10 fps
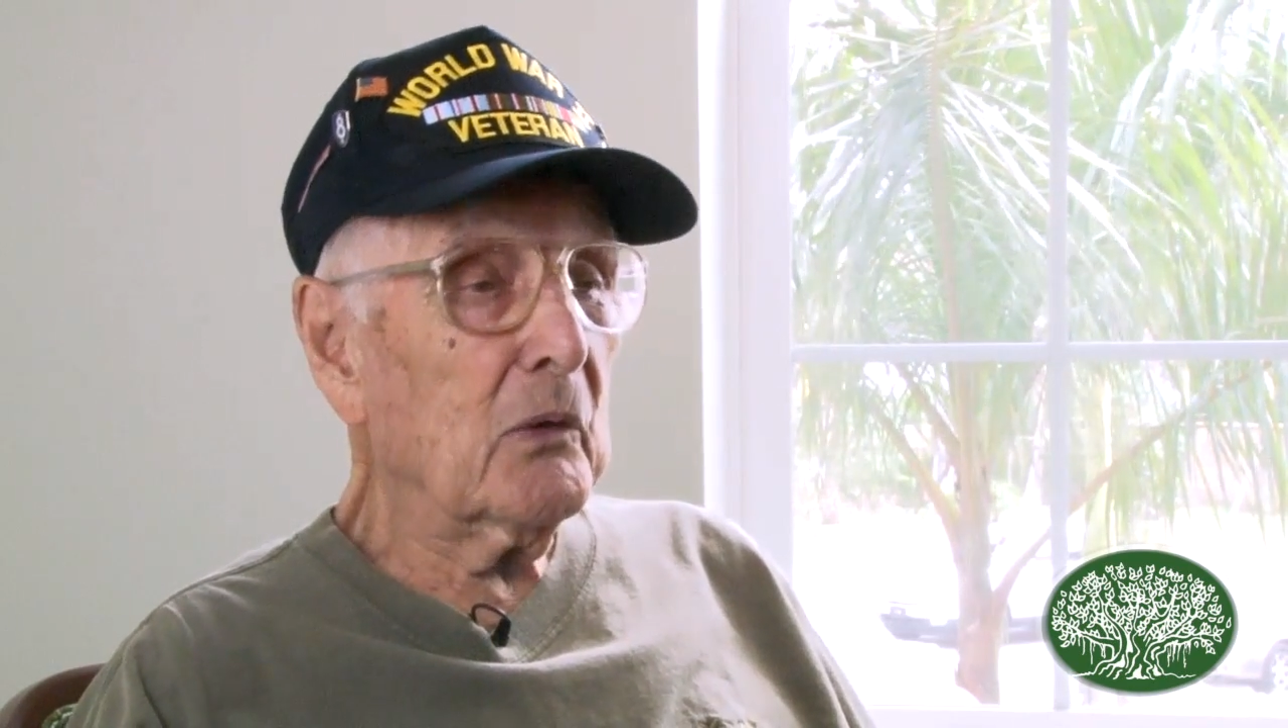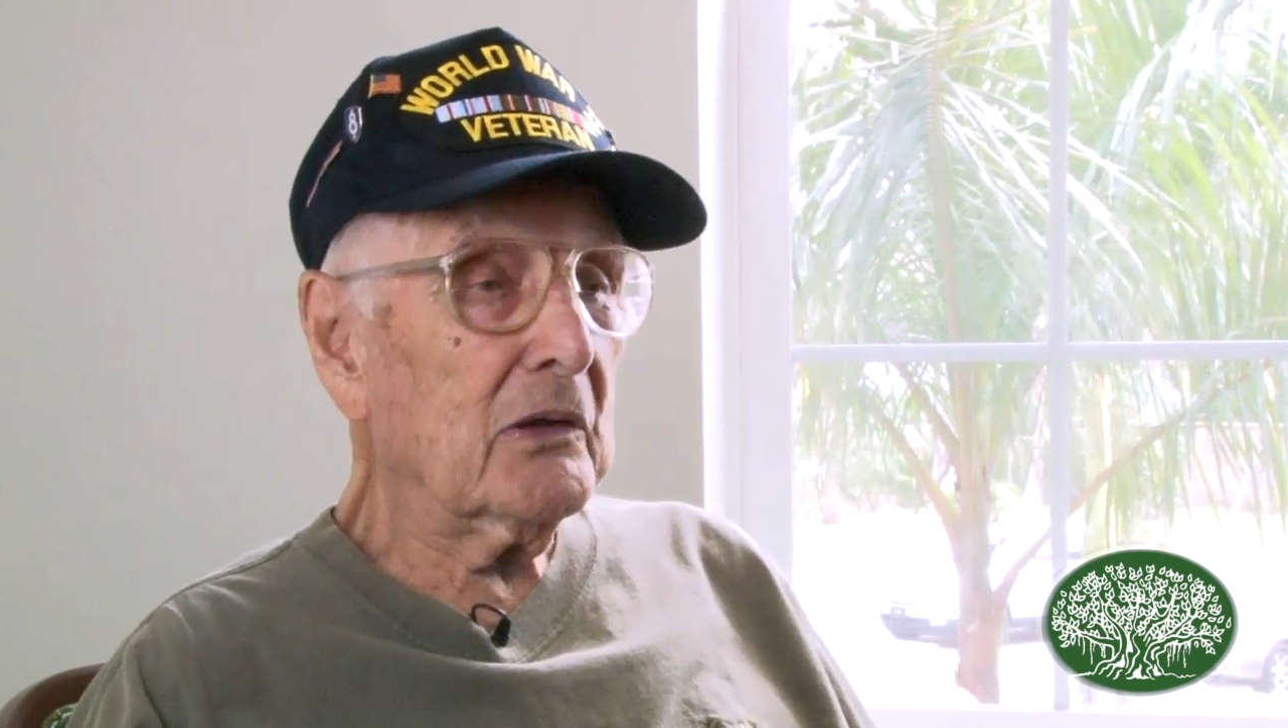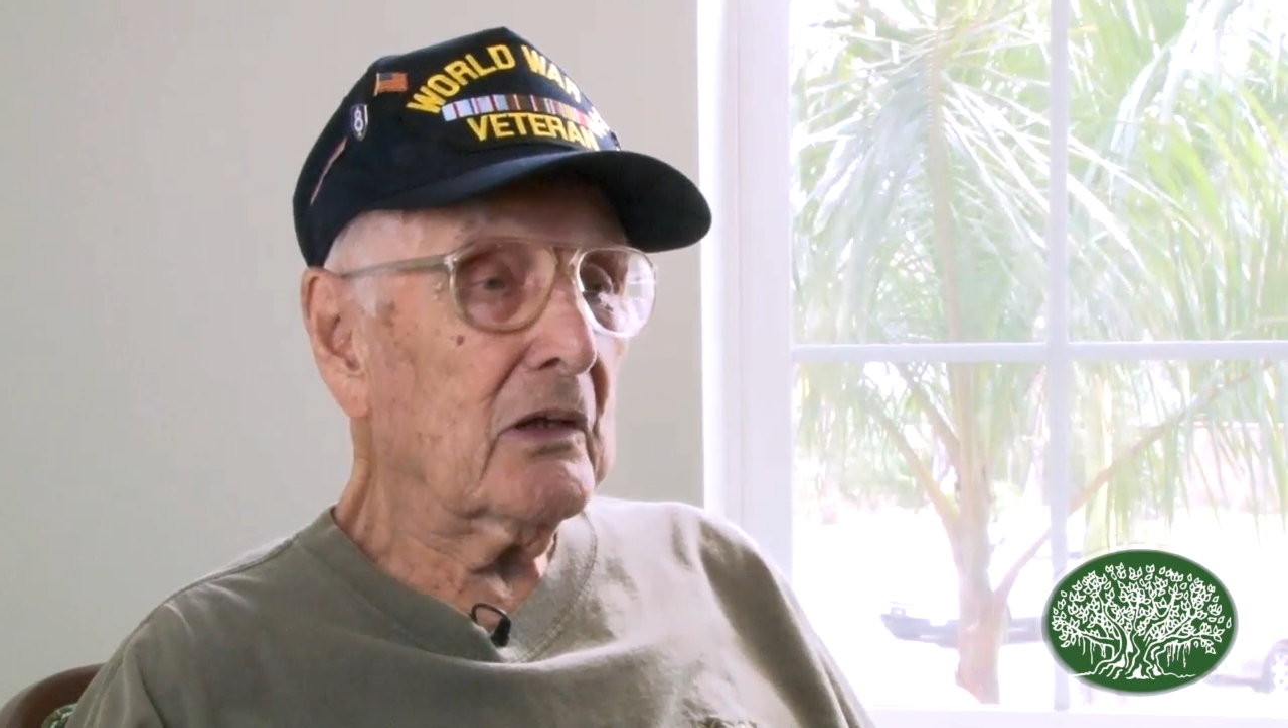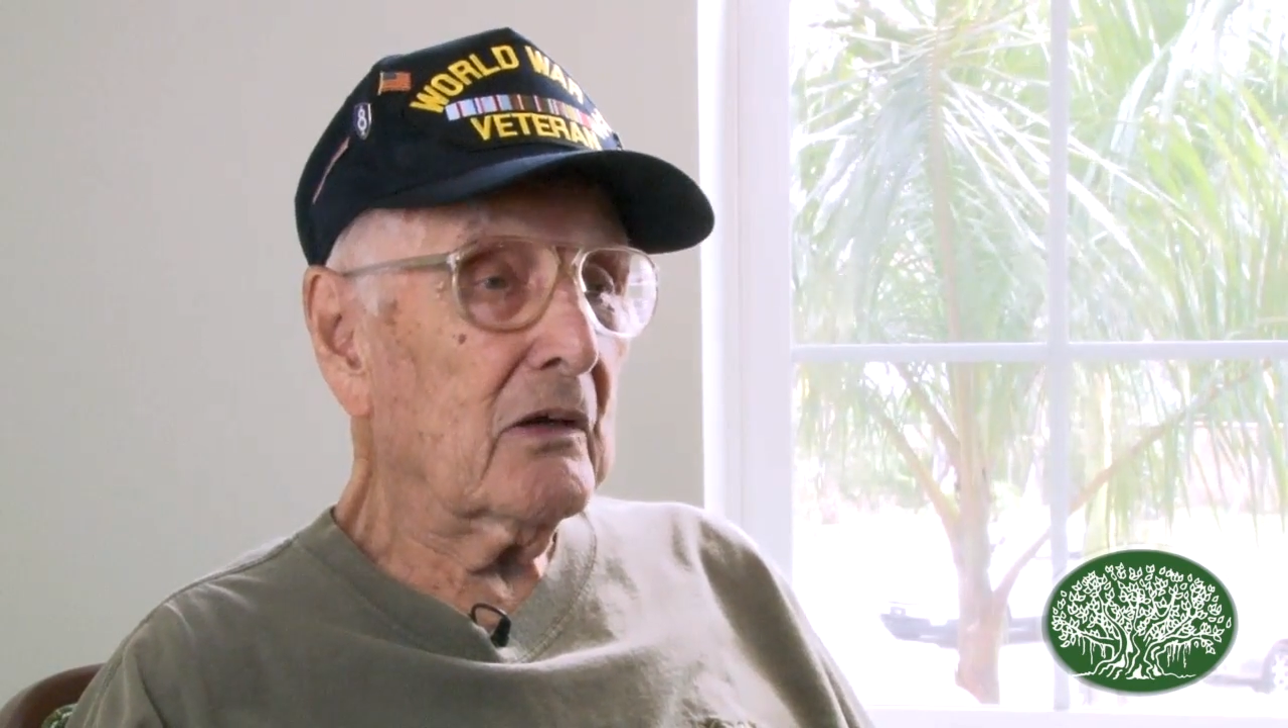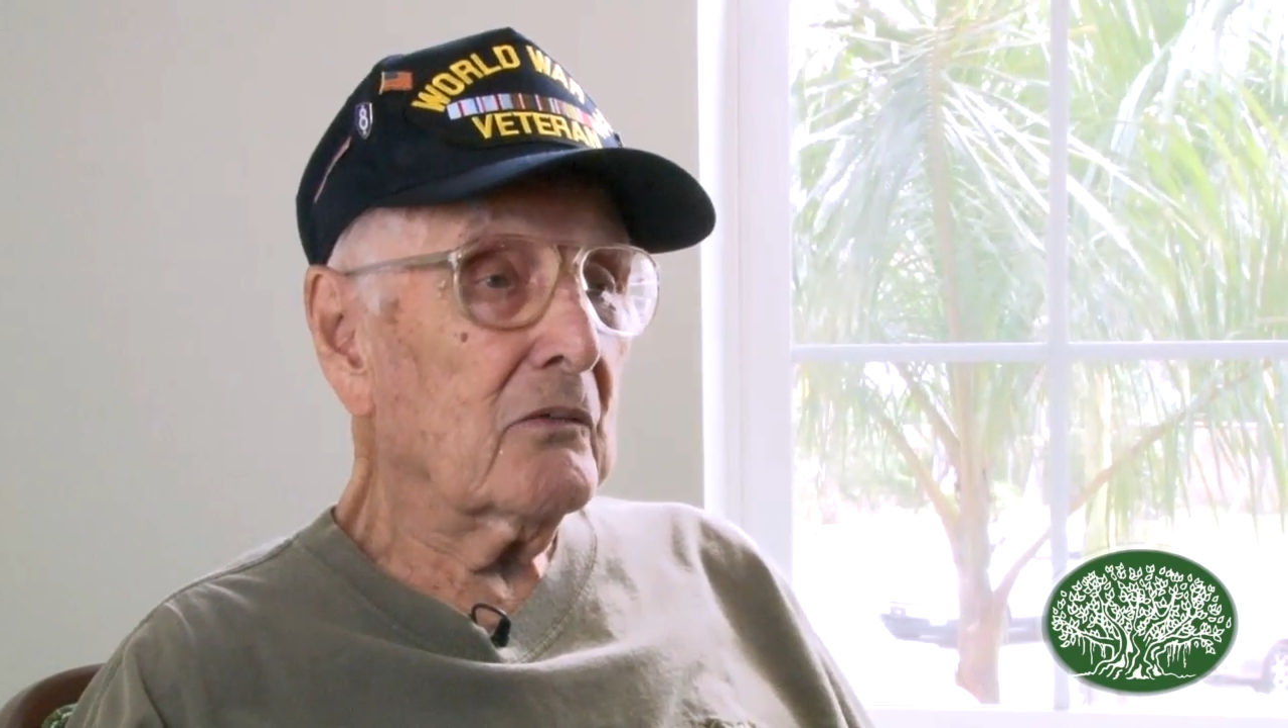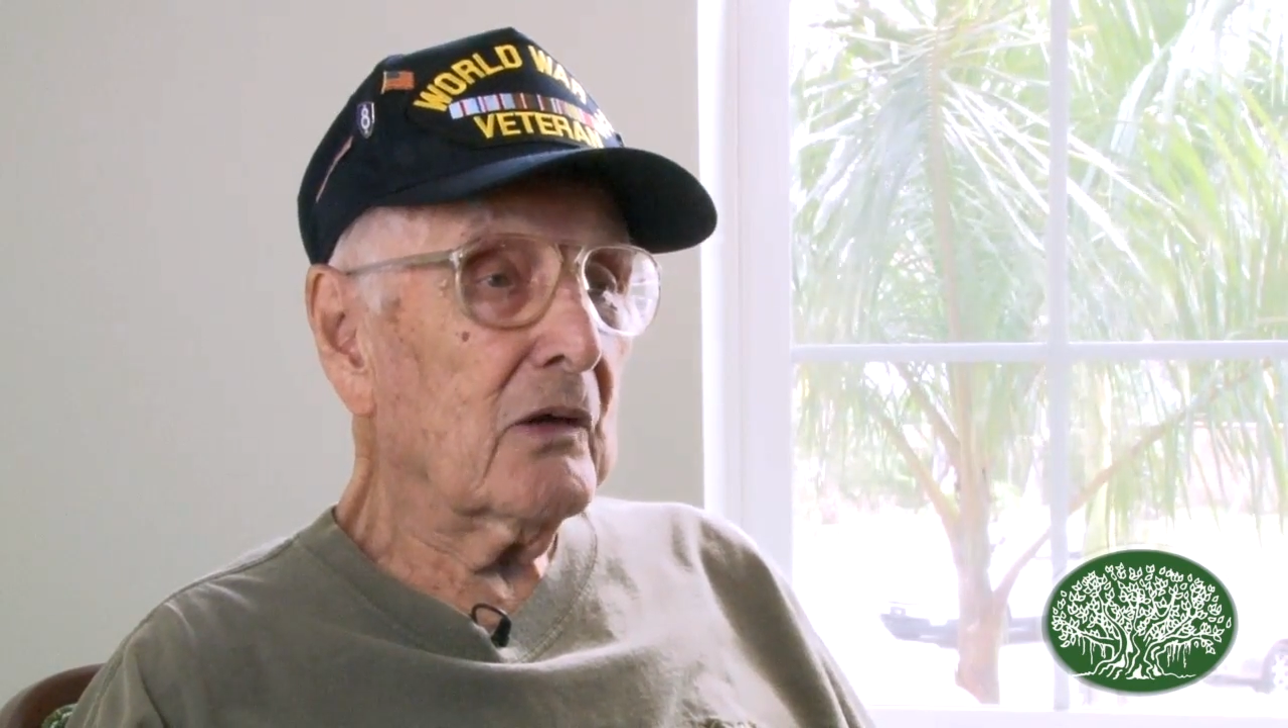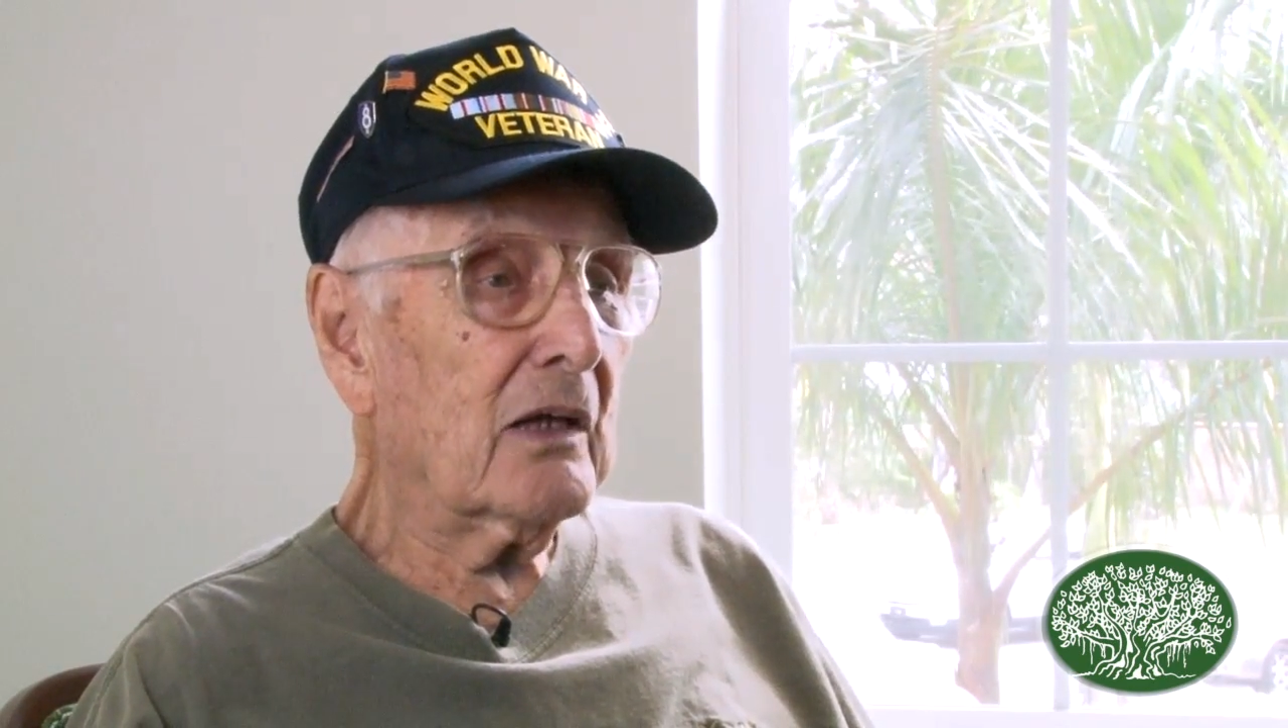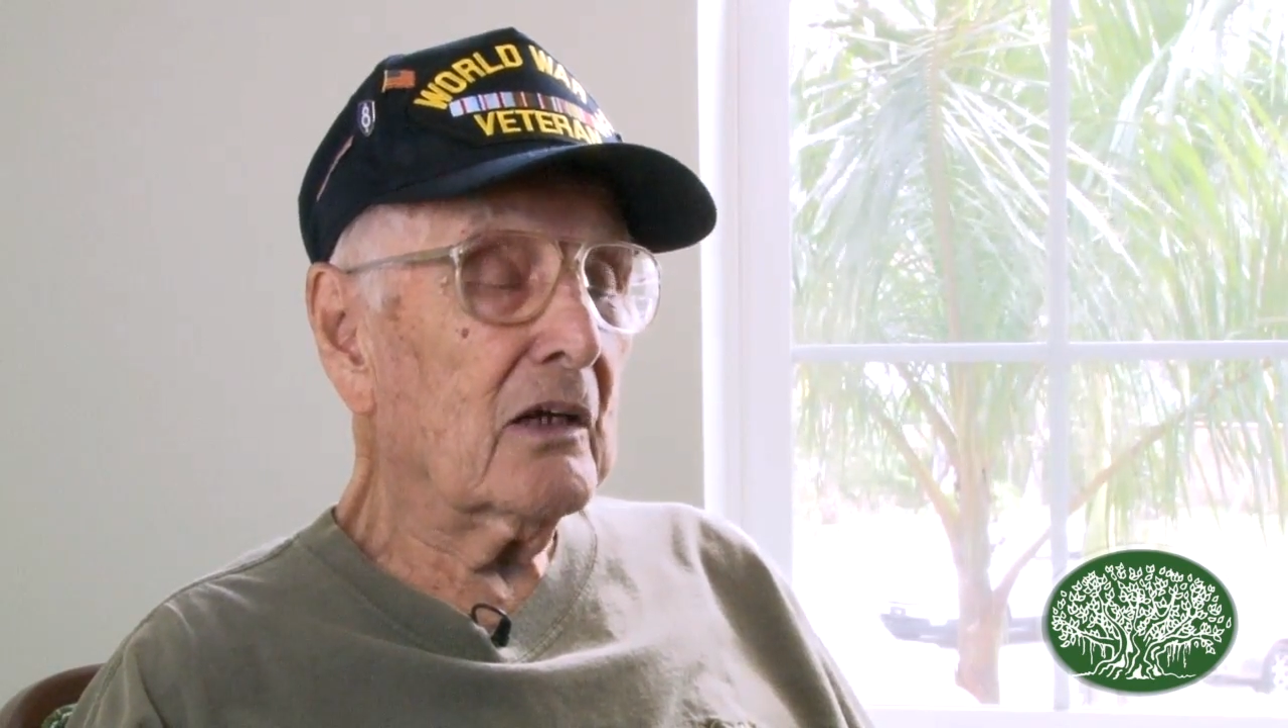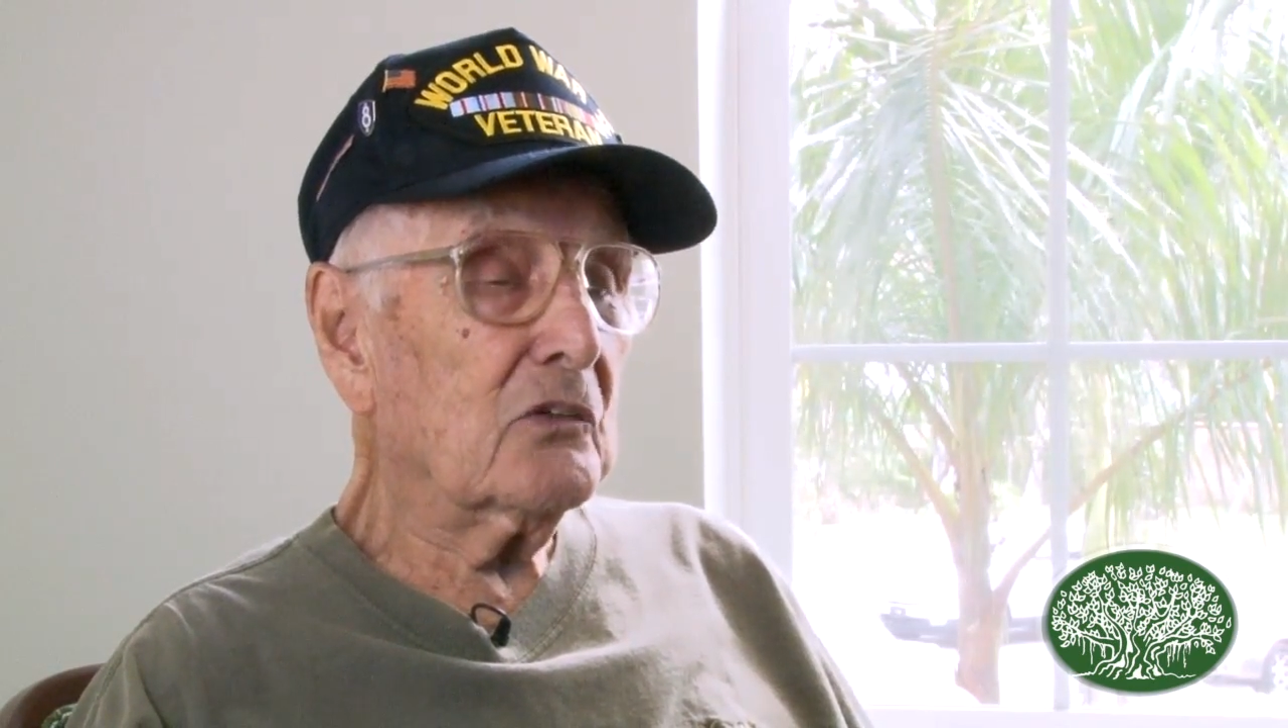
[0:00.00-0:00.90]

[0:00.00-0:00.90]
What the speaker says: went there, got